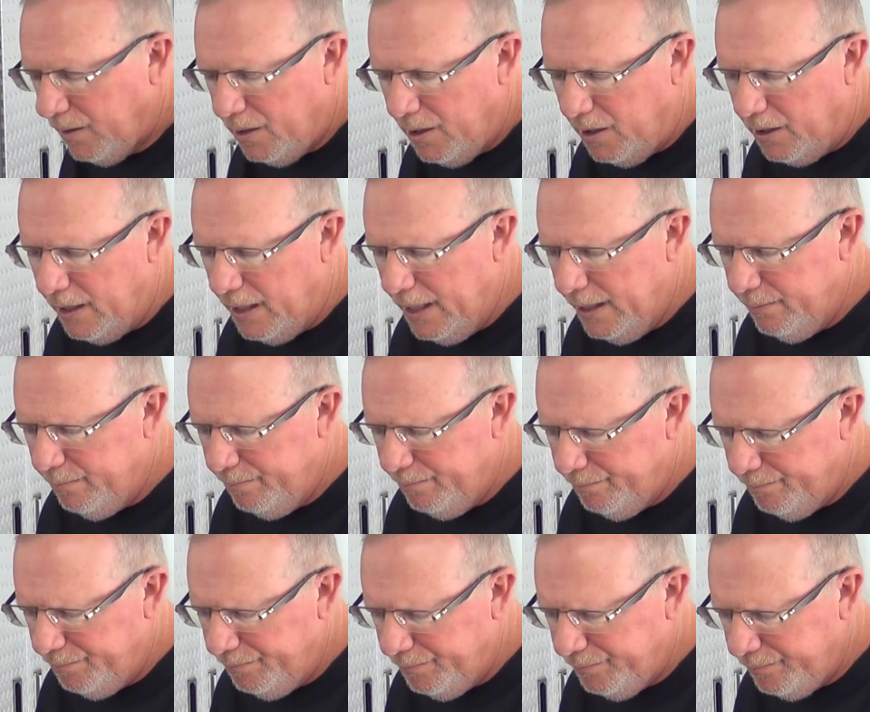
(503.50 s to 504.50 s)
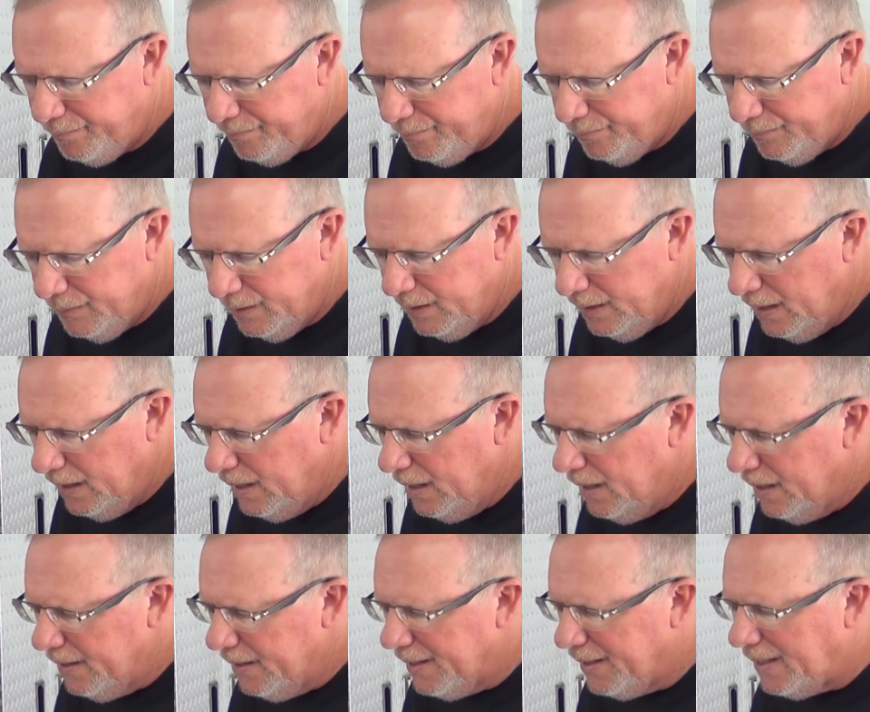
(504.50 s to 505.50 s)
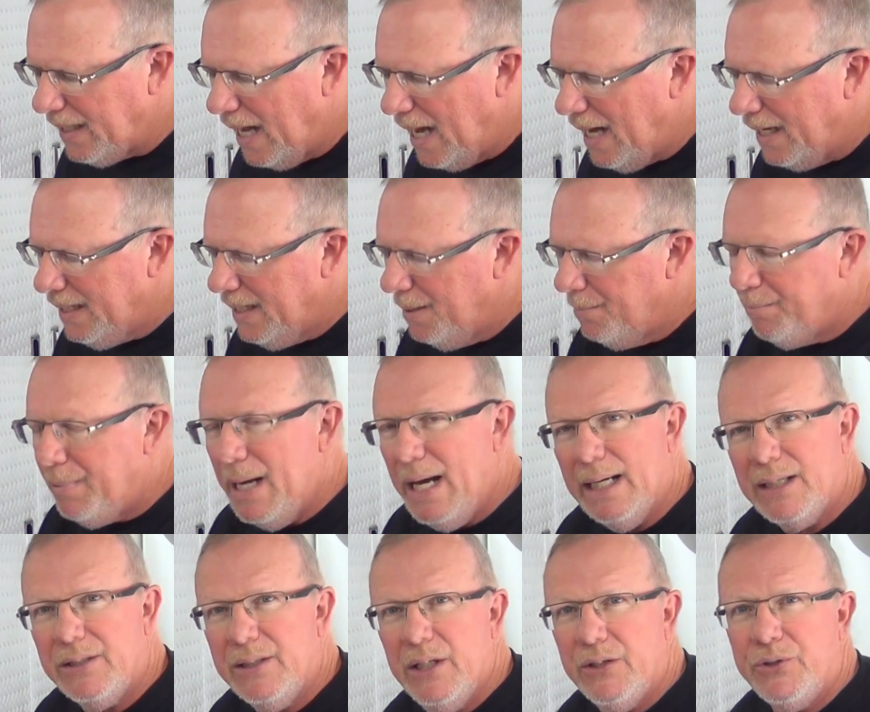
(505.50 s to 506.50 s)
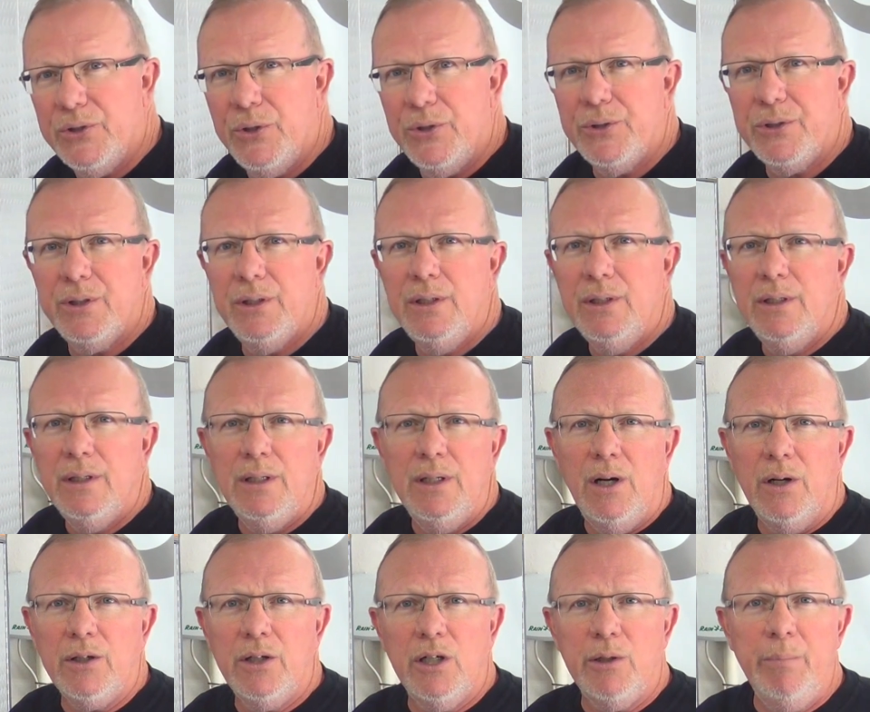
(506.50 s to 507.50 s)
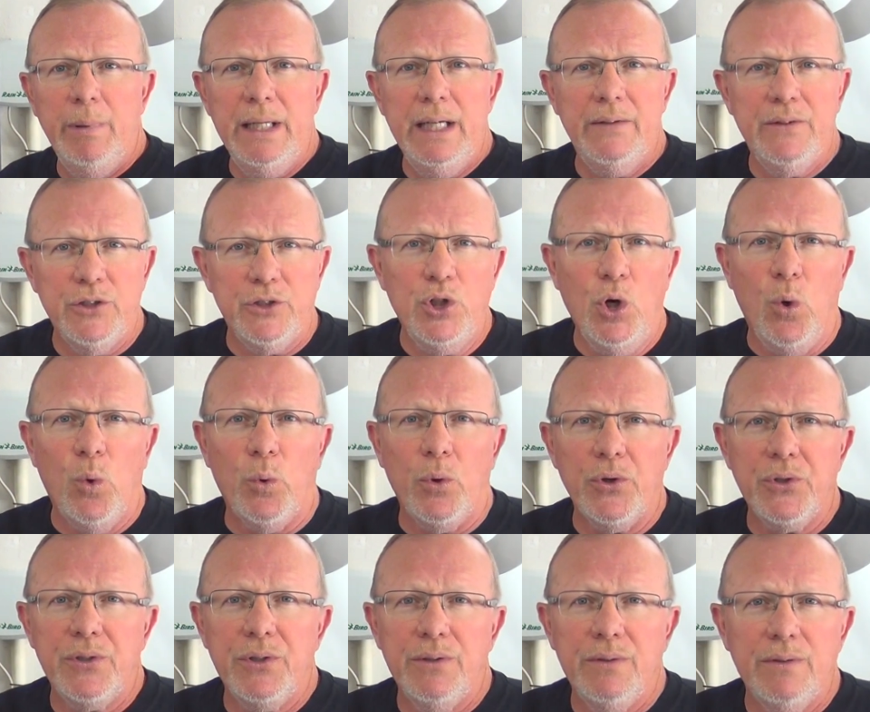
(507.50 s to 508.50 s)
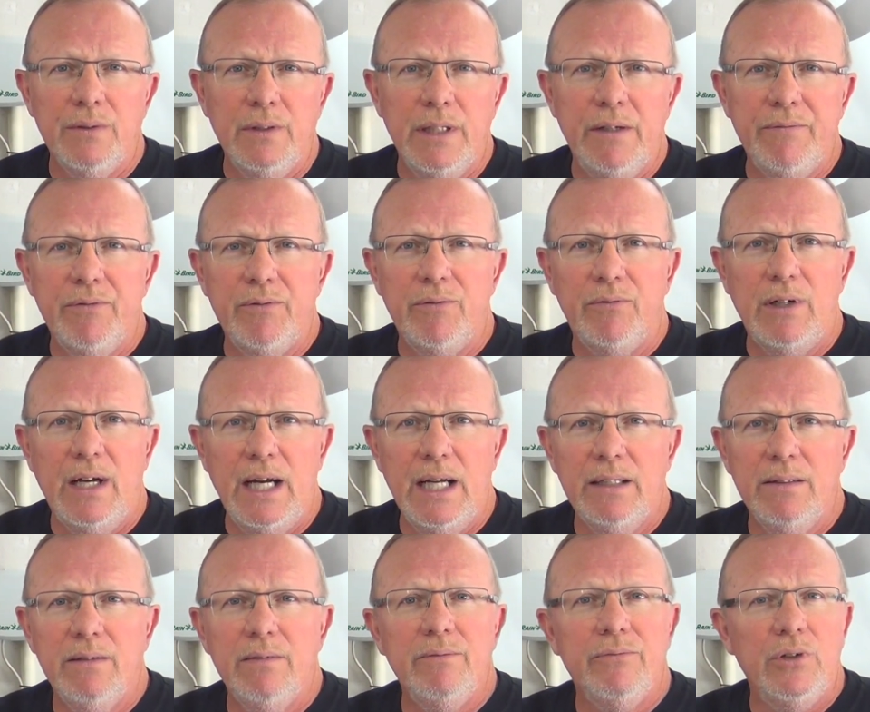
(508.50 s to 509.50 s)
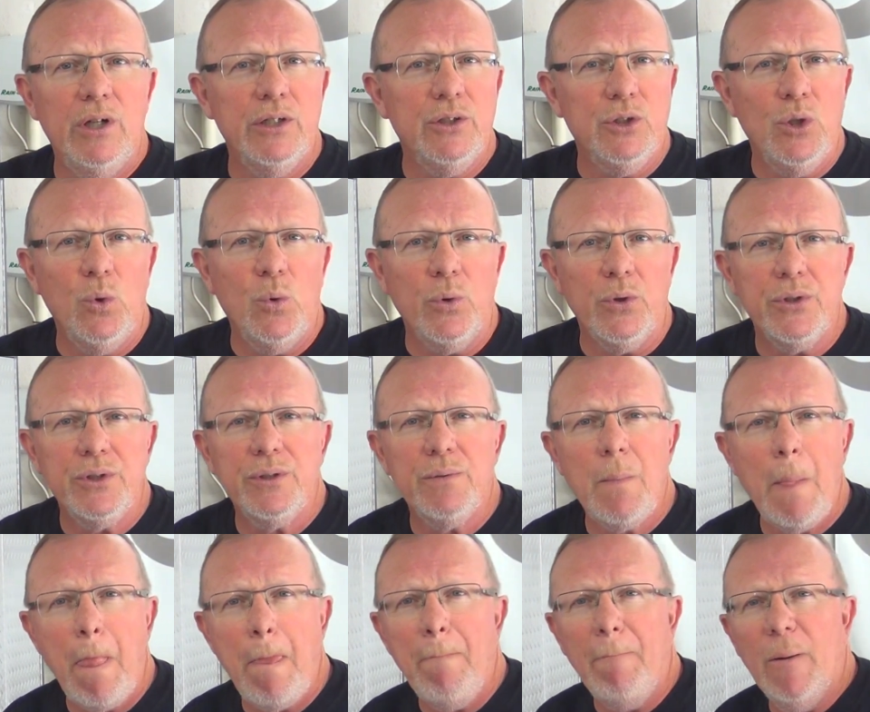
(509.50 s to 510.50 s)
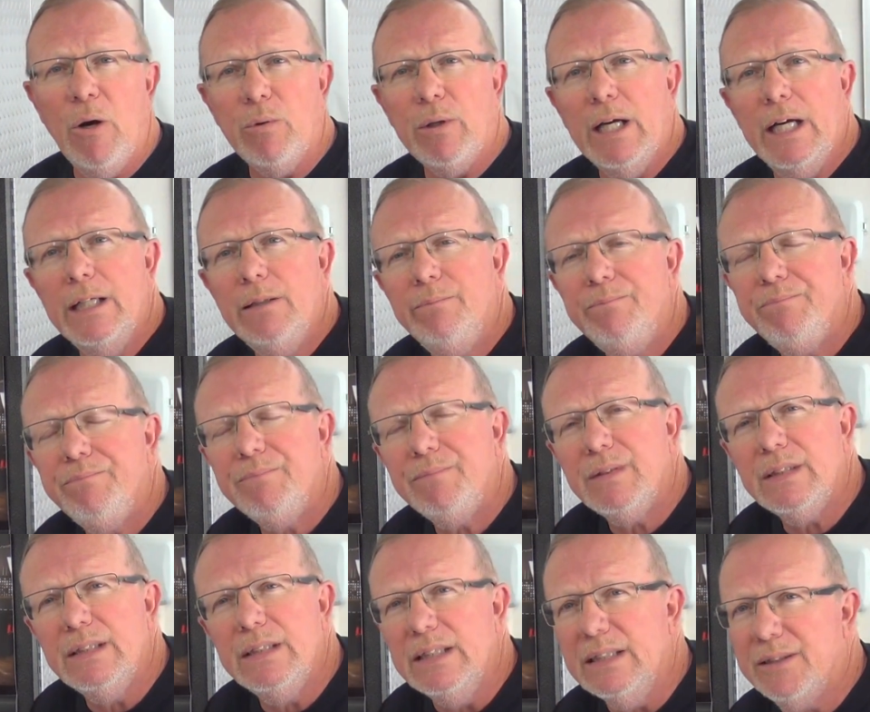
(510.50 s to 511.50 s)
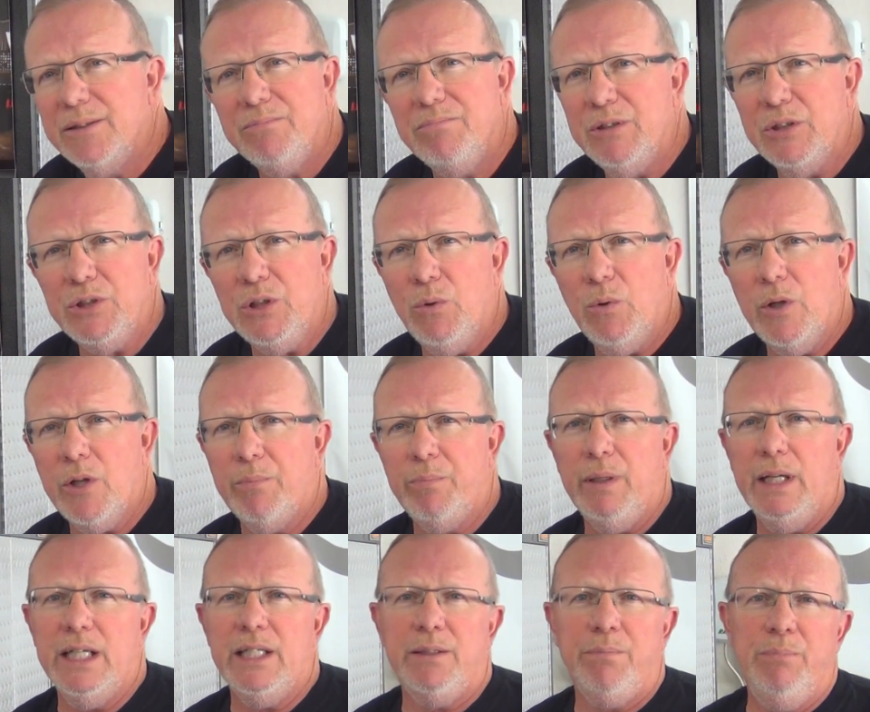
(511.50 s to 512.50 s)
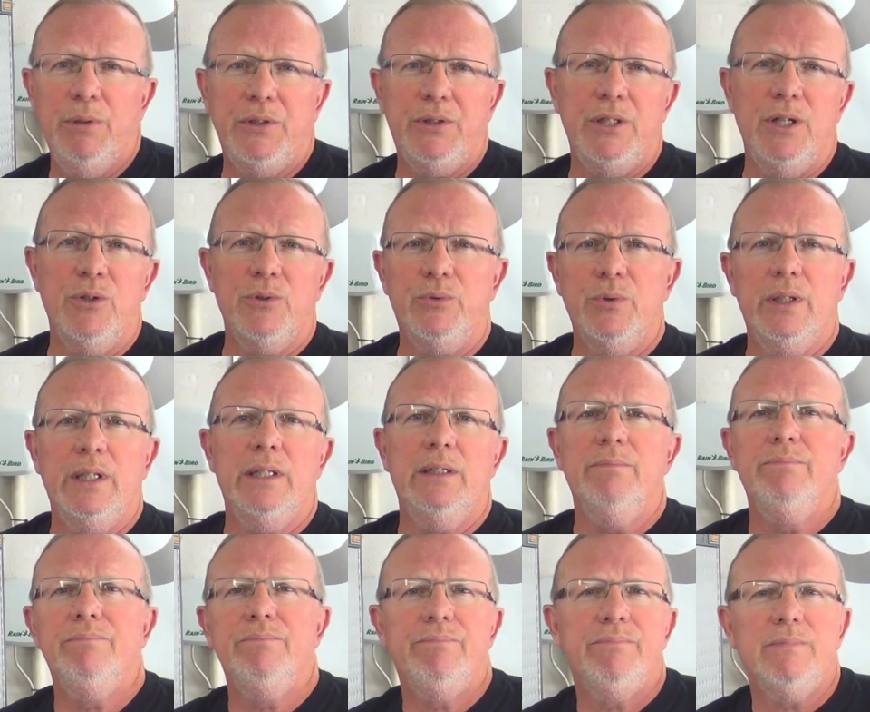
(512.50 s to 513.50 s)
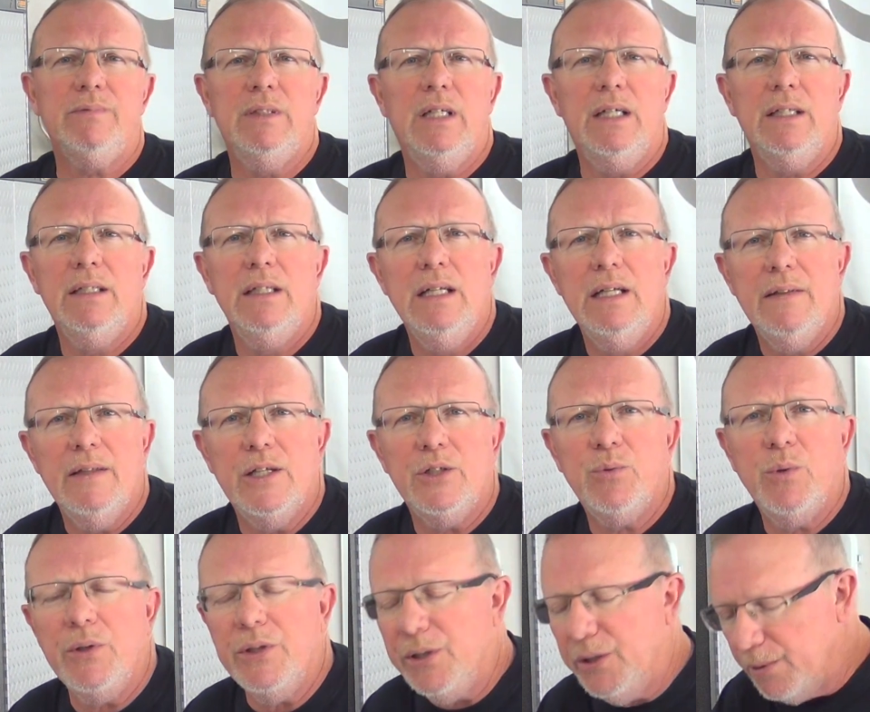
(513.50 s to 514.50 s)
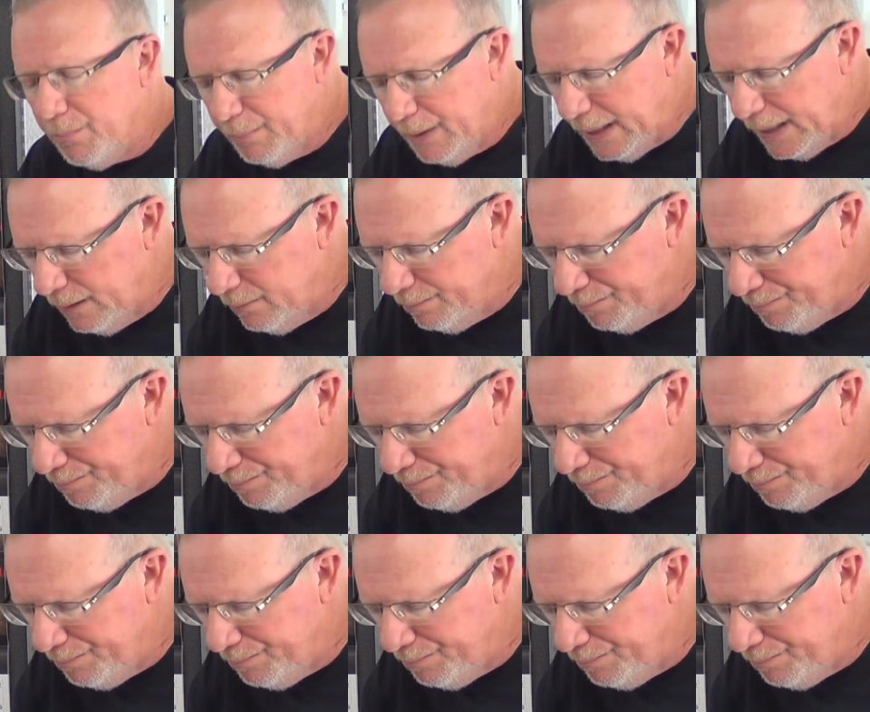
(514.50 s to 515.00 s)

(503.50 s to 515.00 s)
All right. The side impact sensors are going to be in the doors, left and right front doors. Okay. There's no other place to put those, really. Right? That's where they're going to be.